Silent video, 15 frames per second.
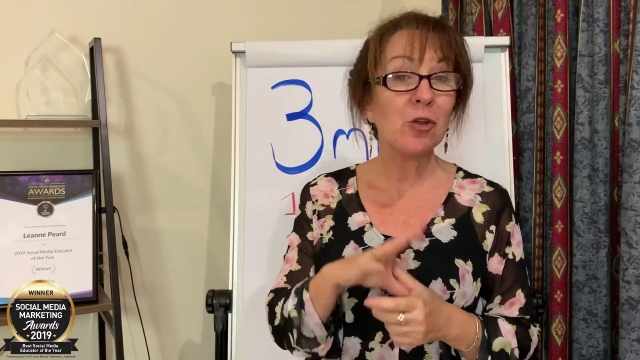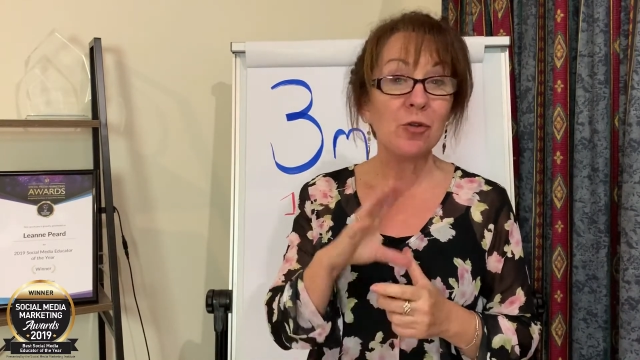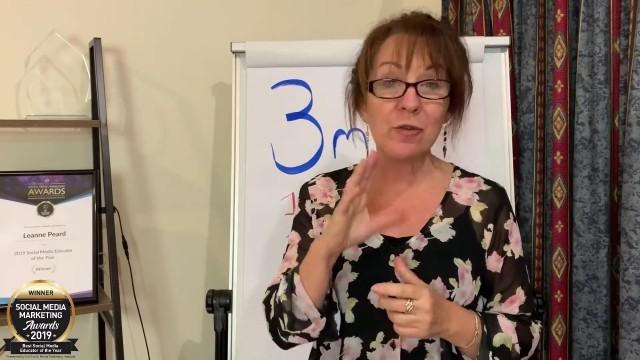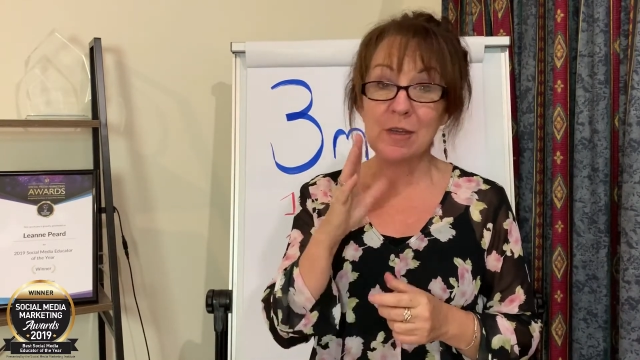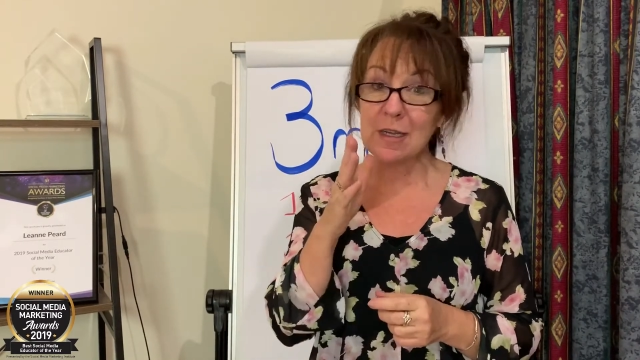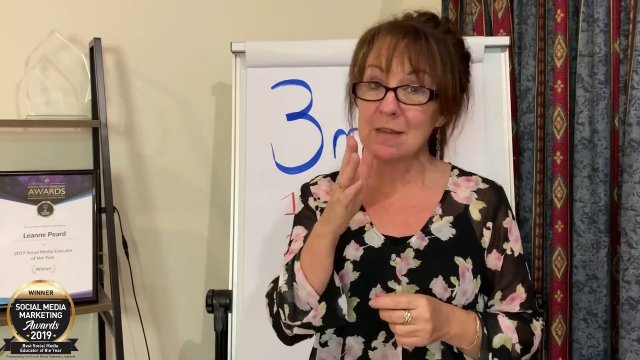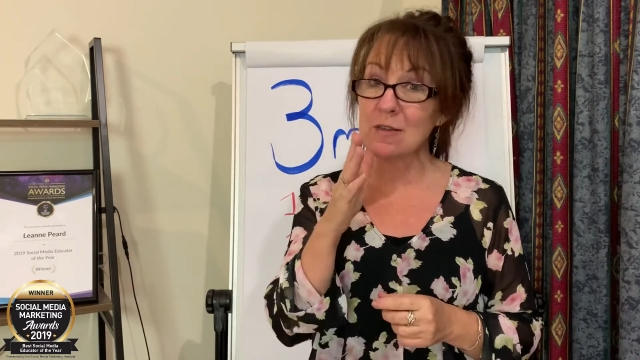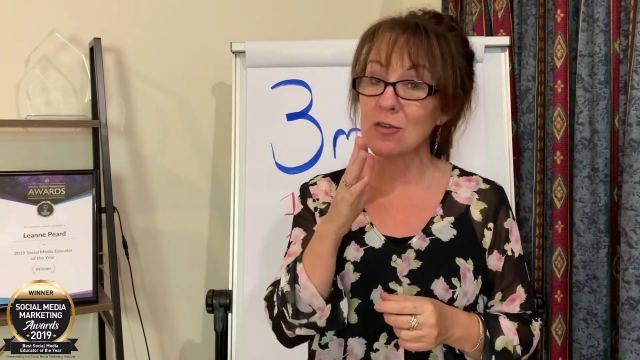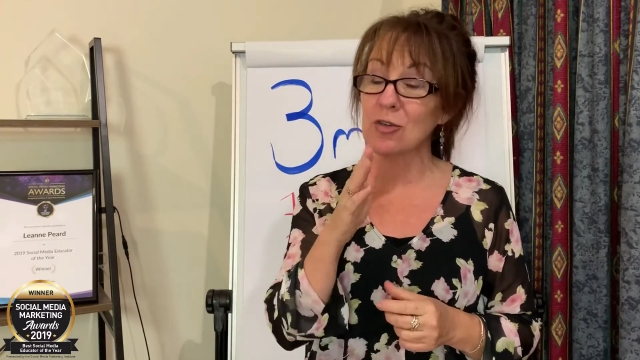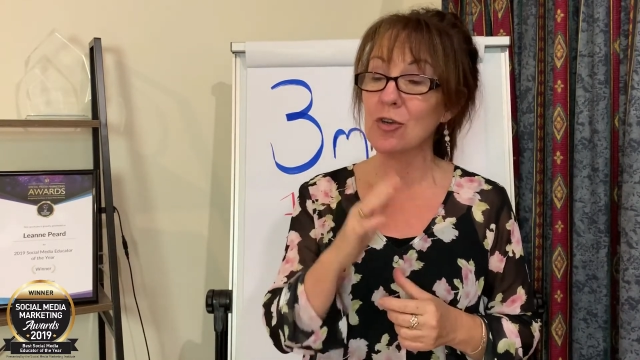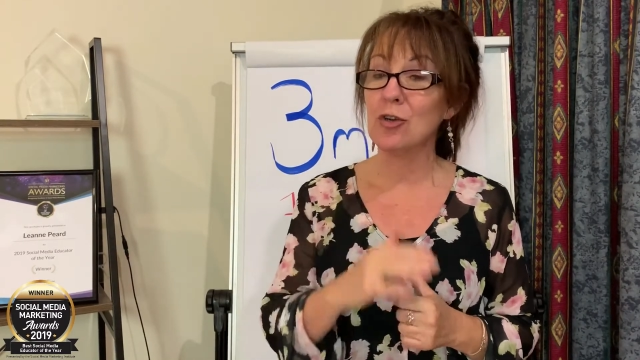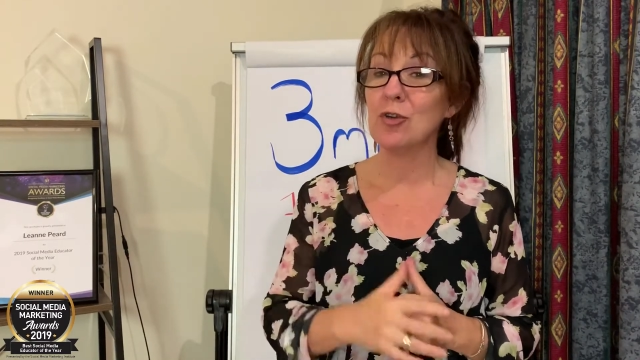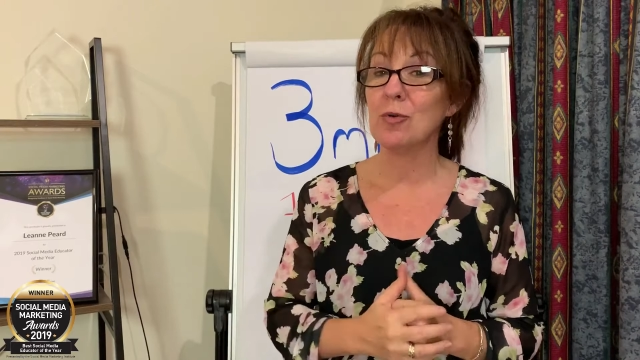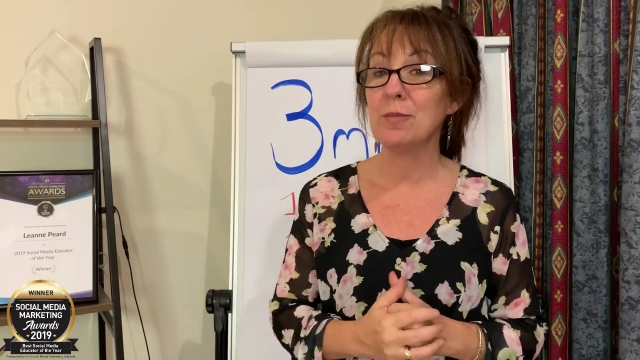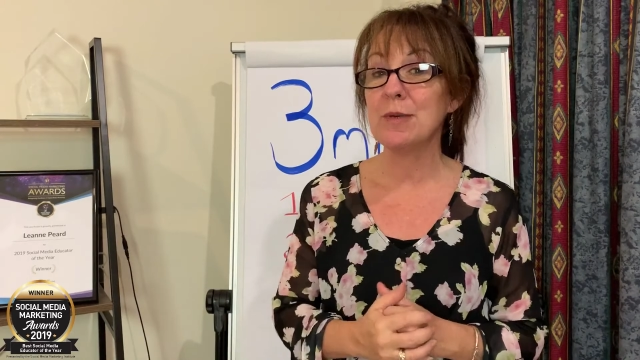who doesn't know
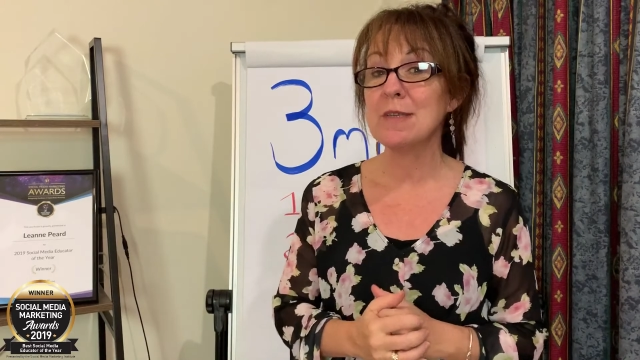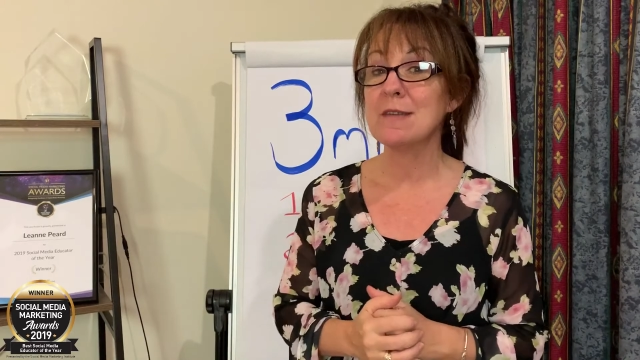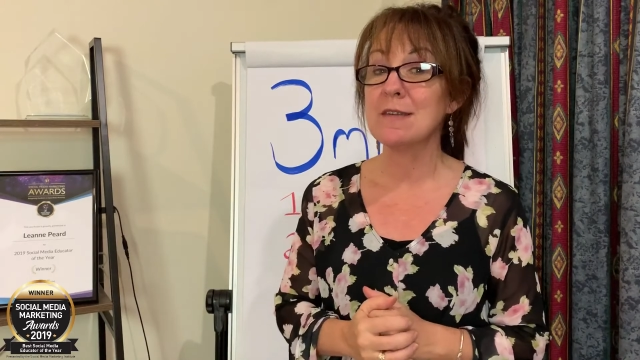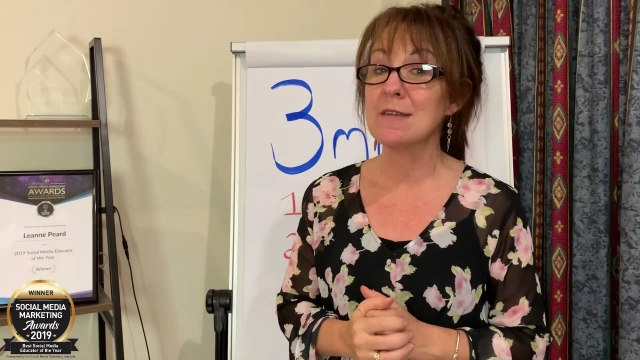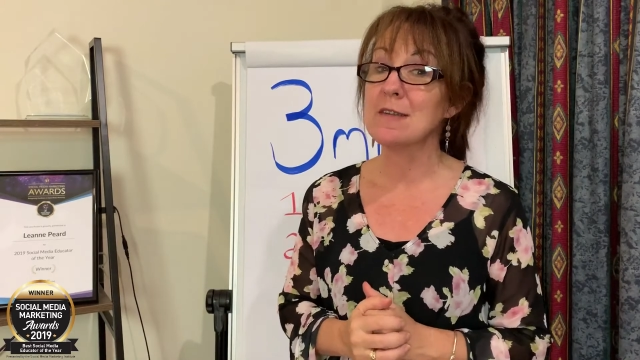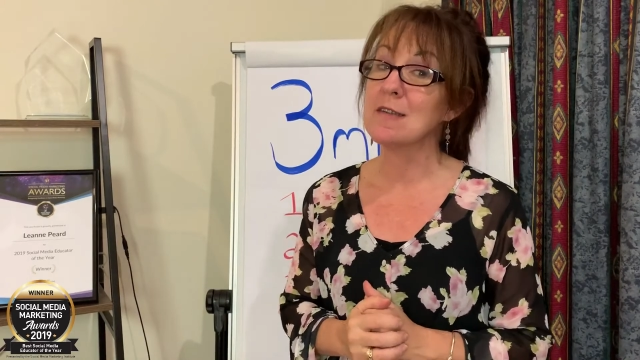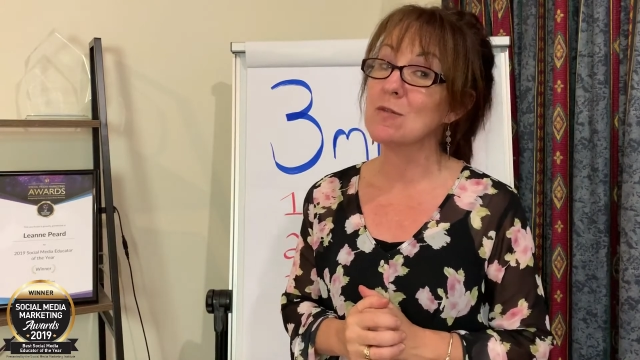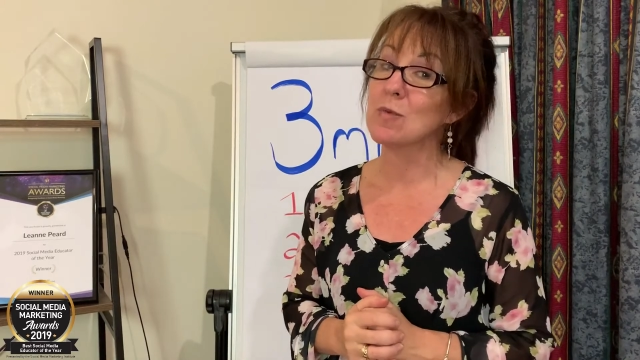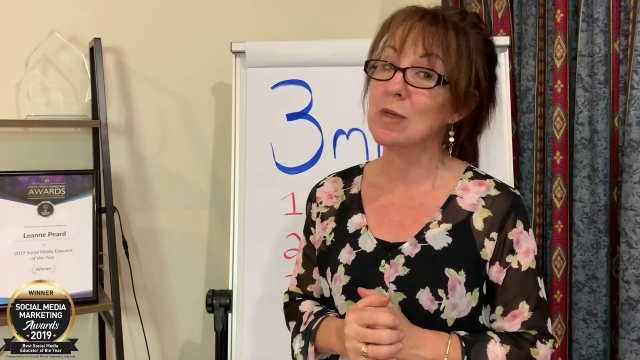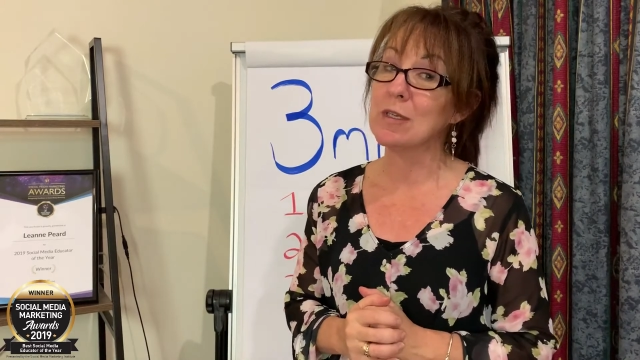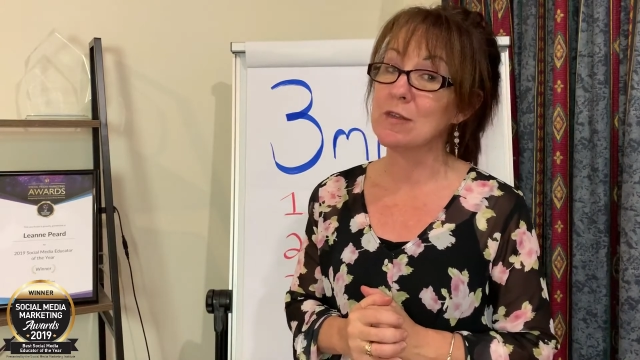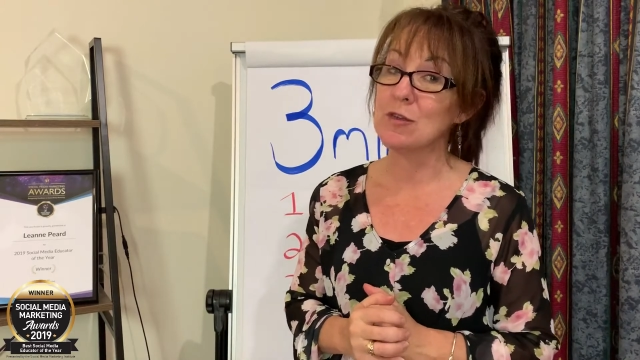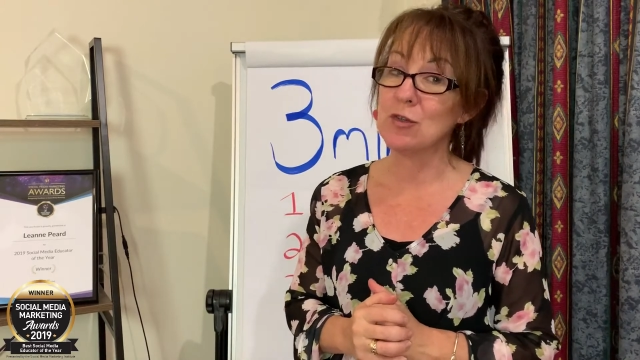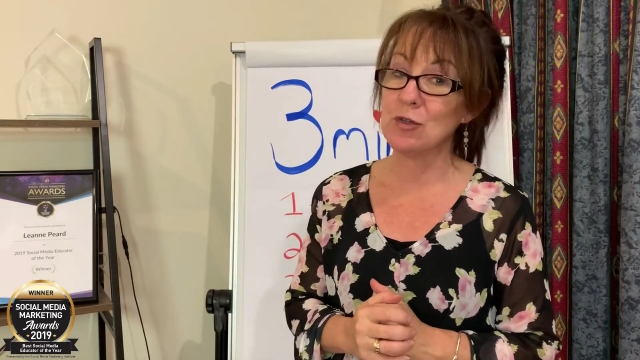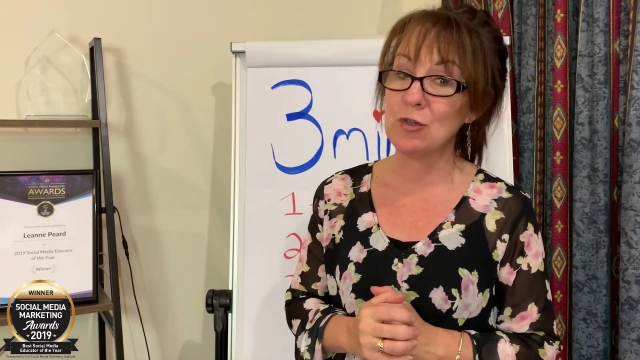your business as well
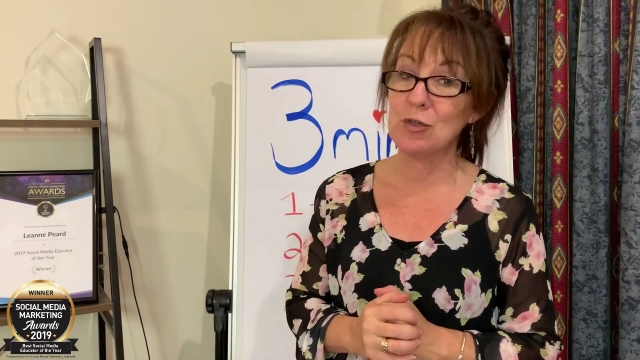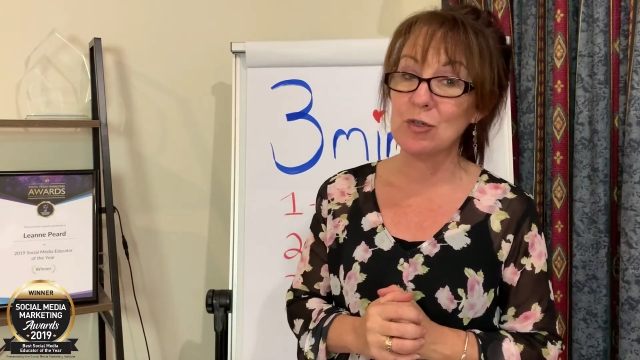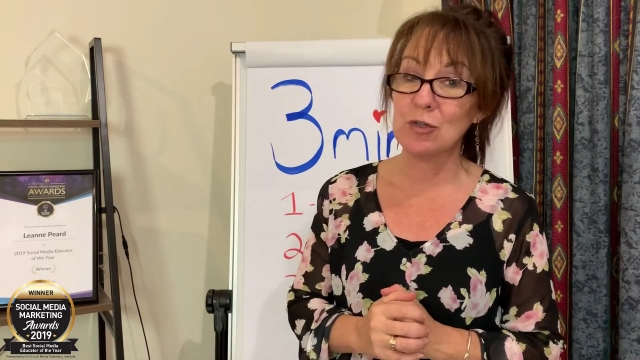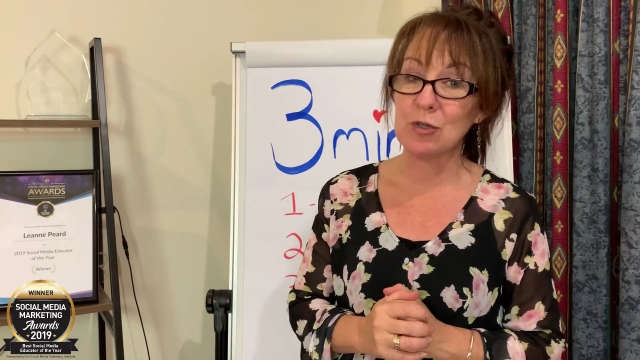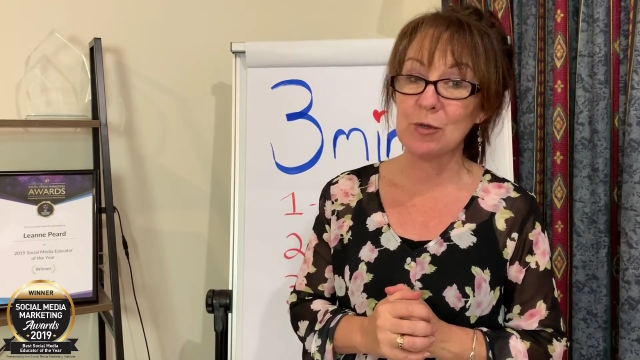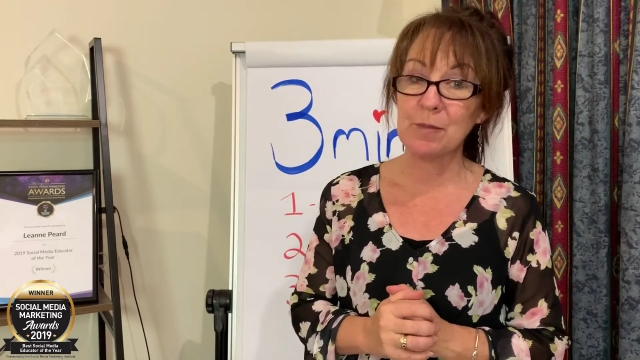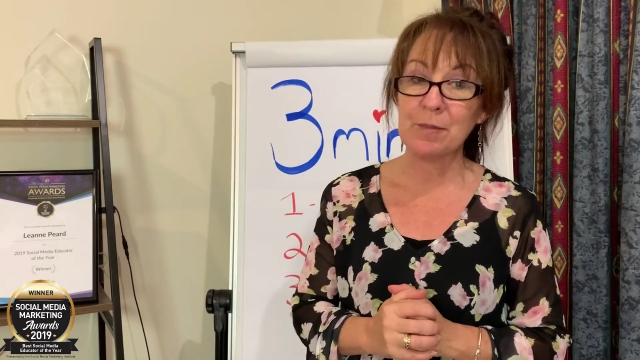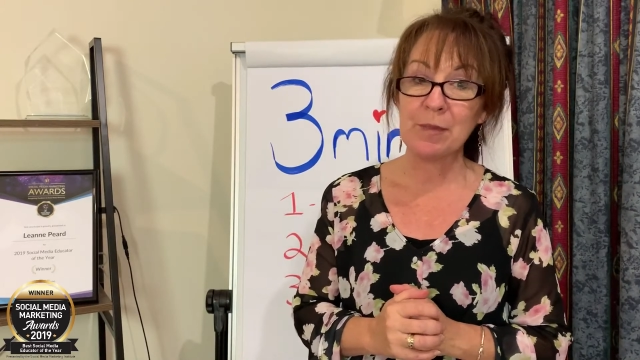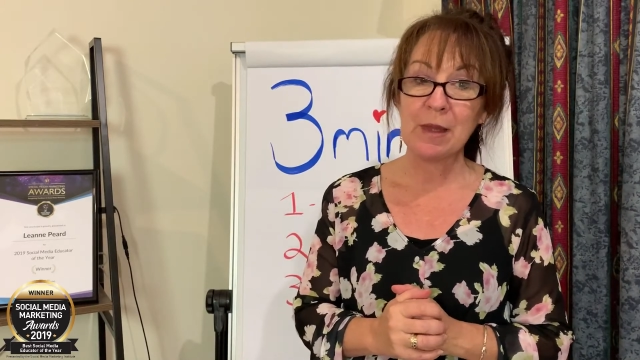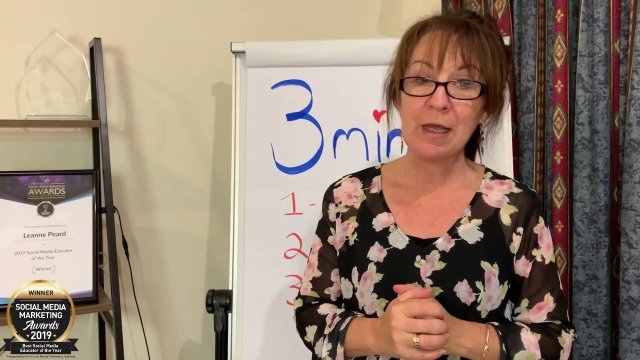as you do.